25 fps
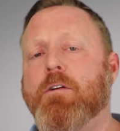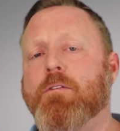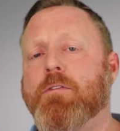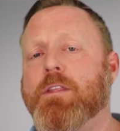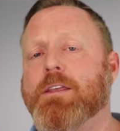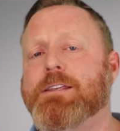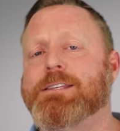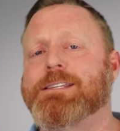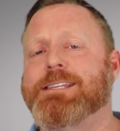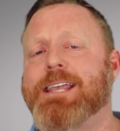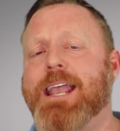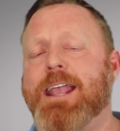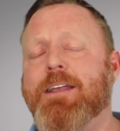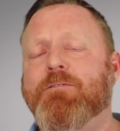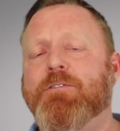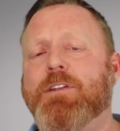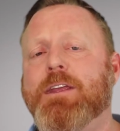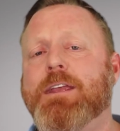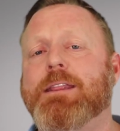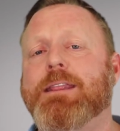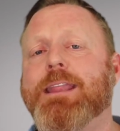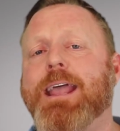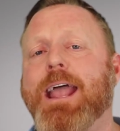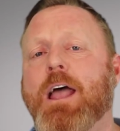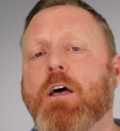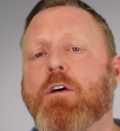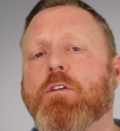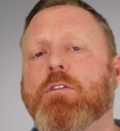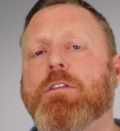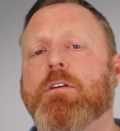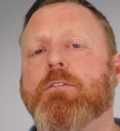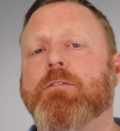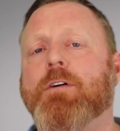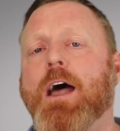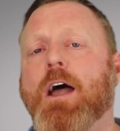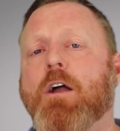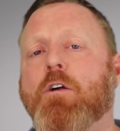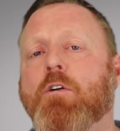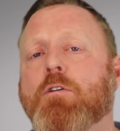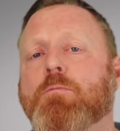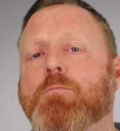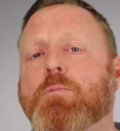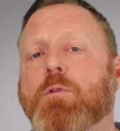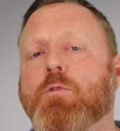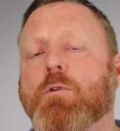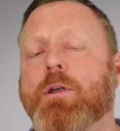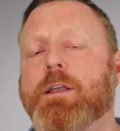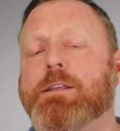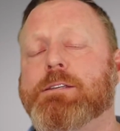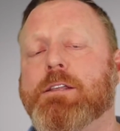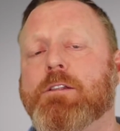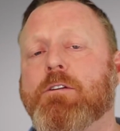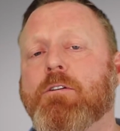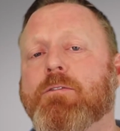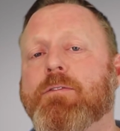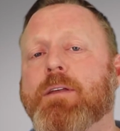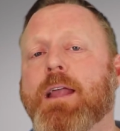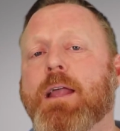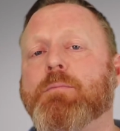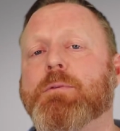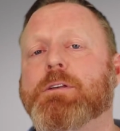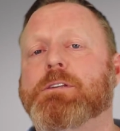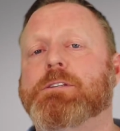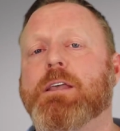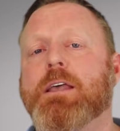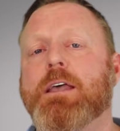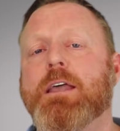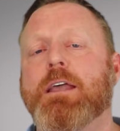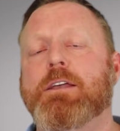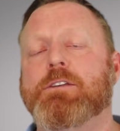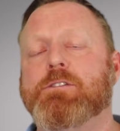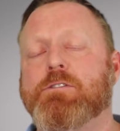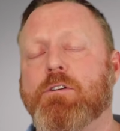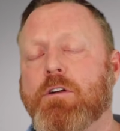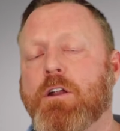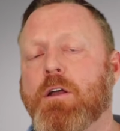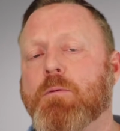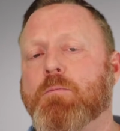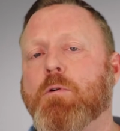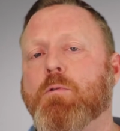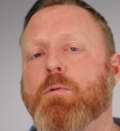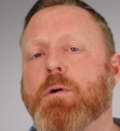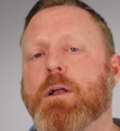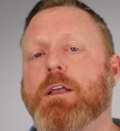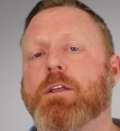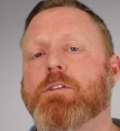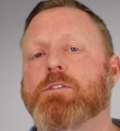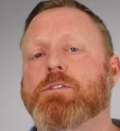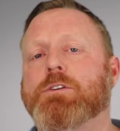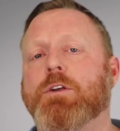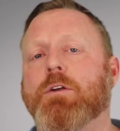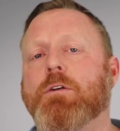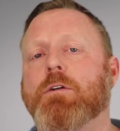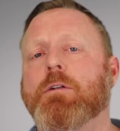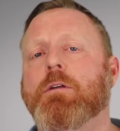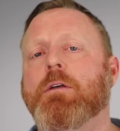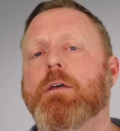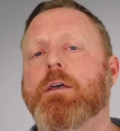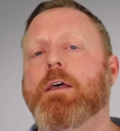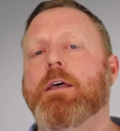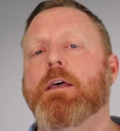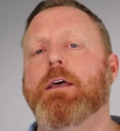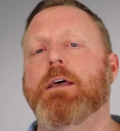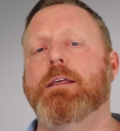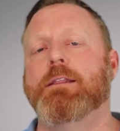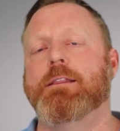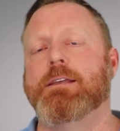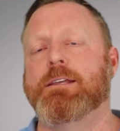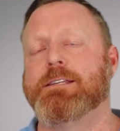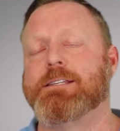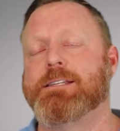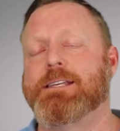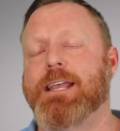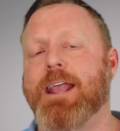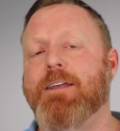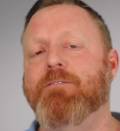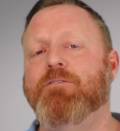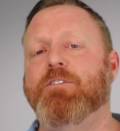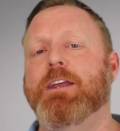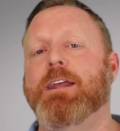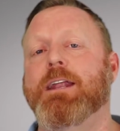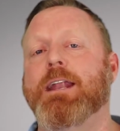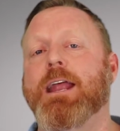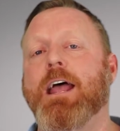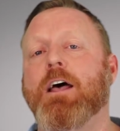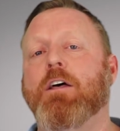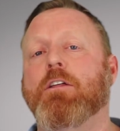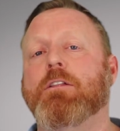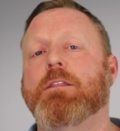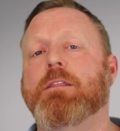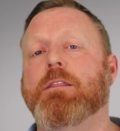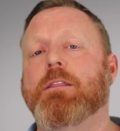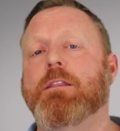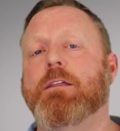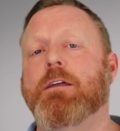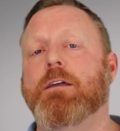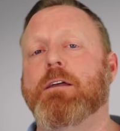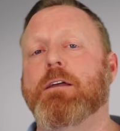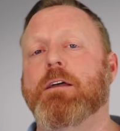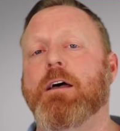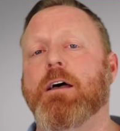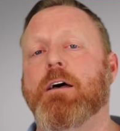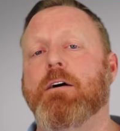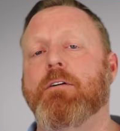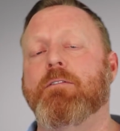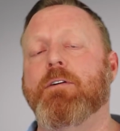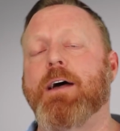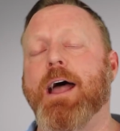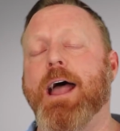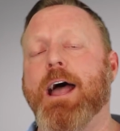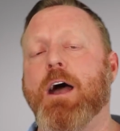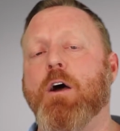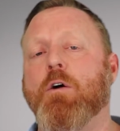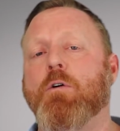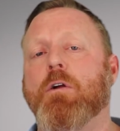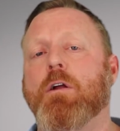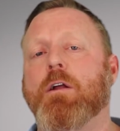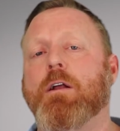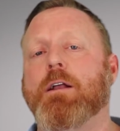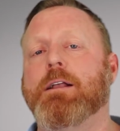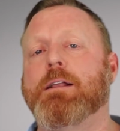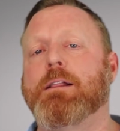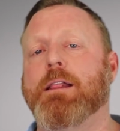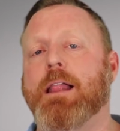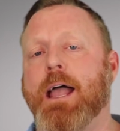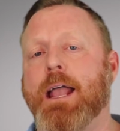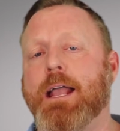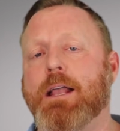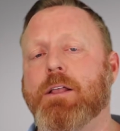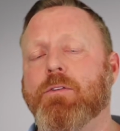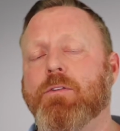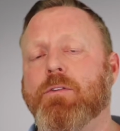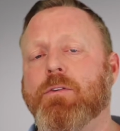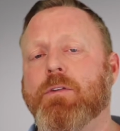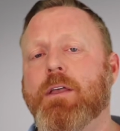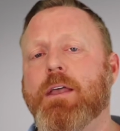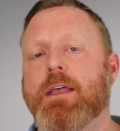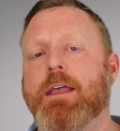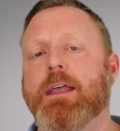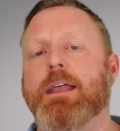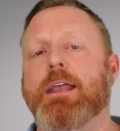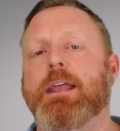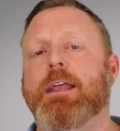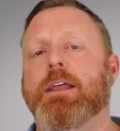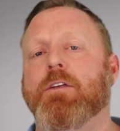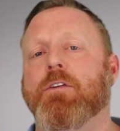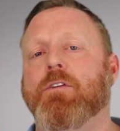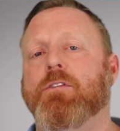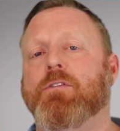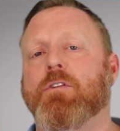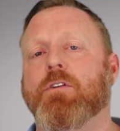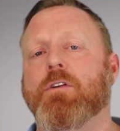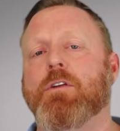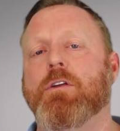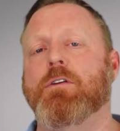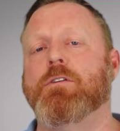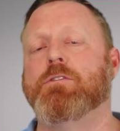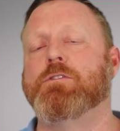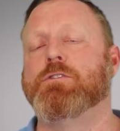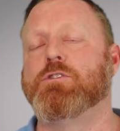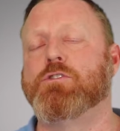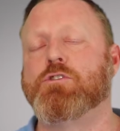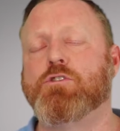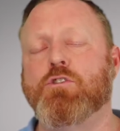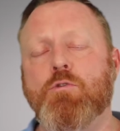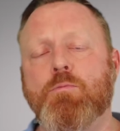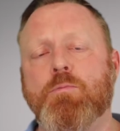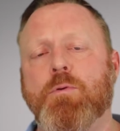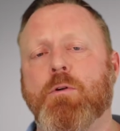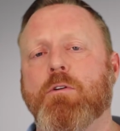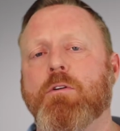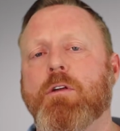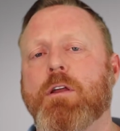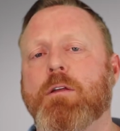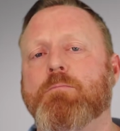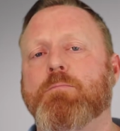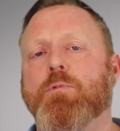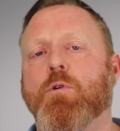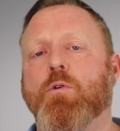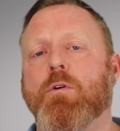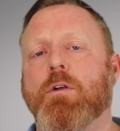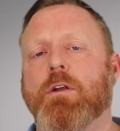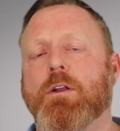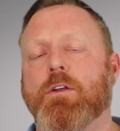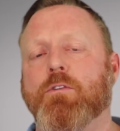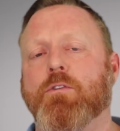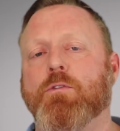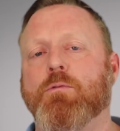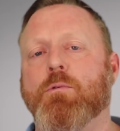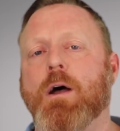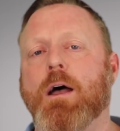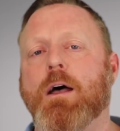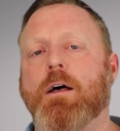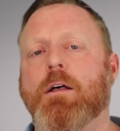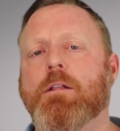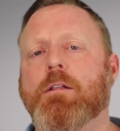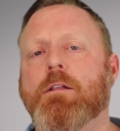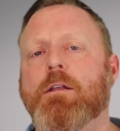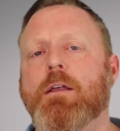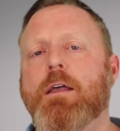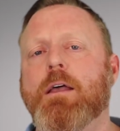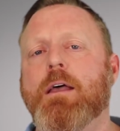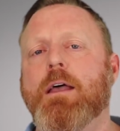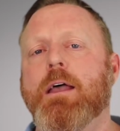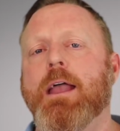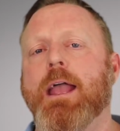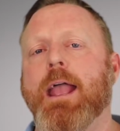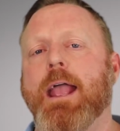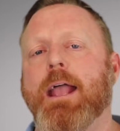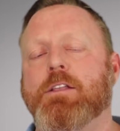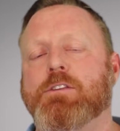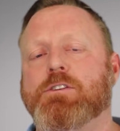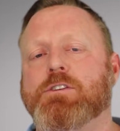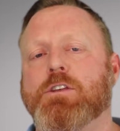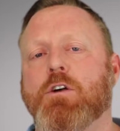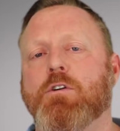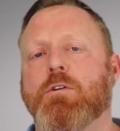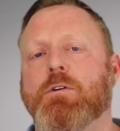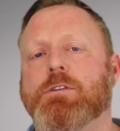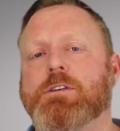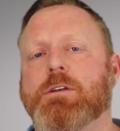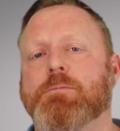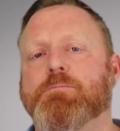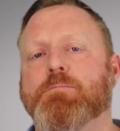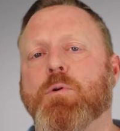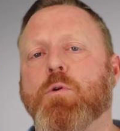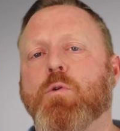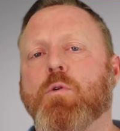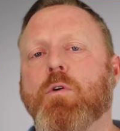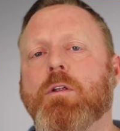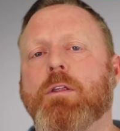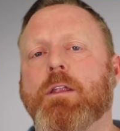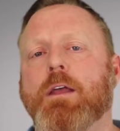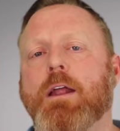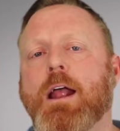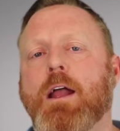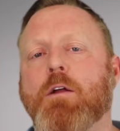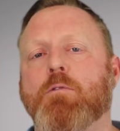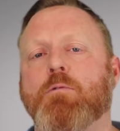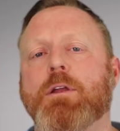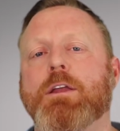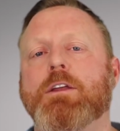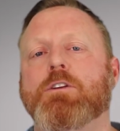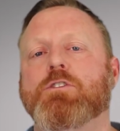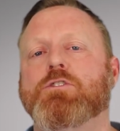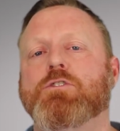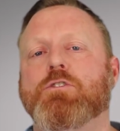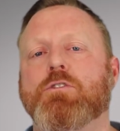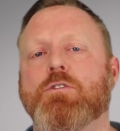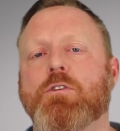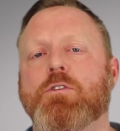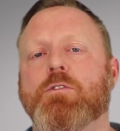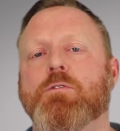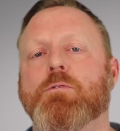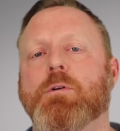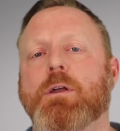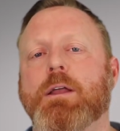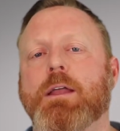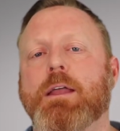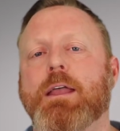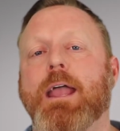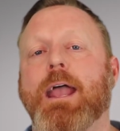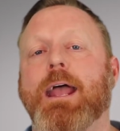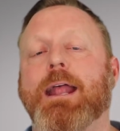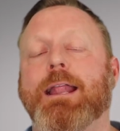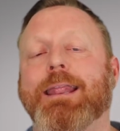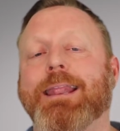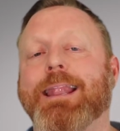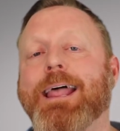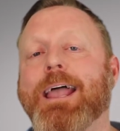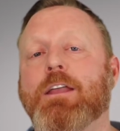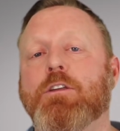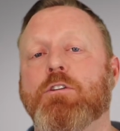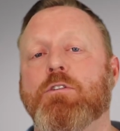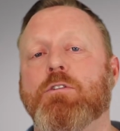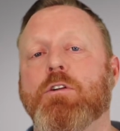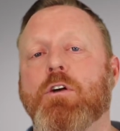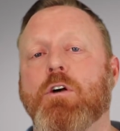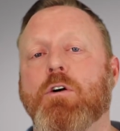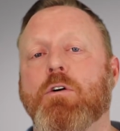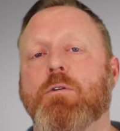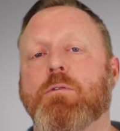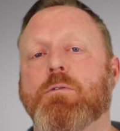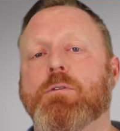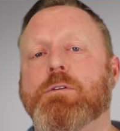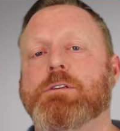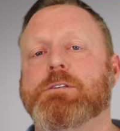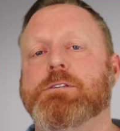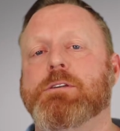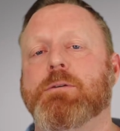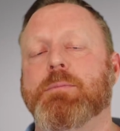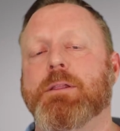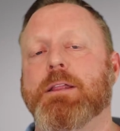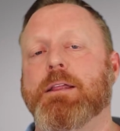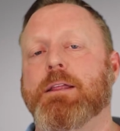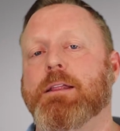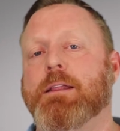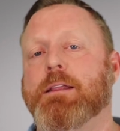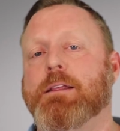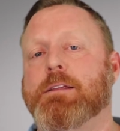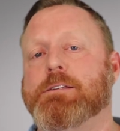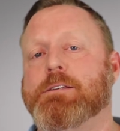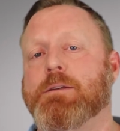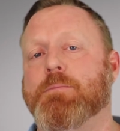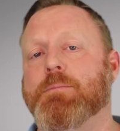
the safety and the health of our employees and their families is our number one concern. The safety and health of our clients is super important as well. And so it's important that I reassure you and let you know some of the